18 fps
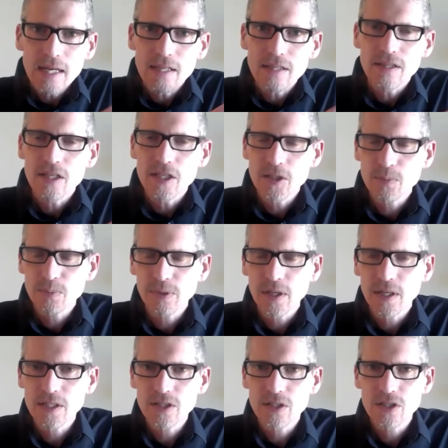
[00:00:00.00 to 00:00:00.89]
in this
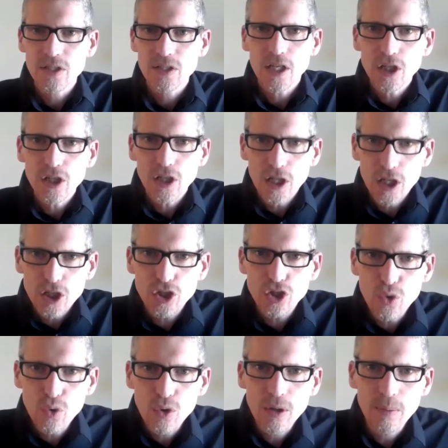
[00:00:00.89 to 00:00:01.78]
place,
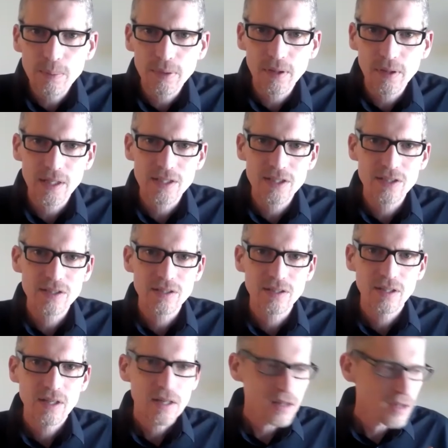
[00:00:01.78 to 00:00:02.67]
in your place,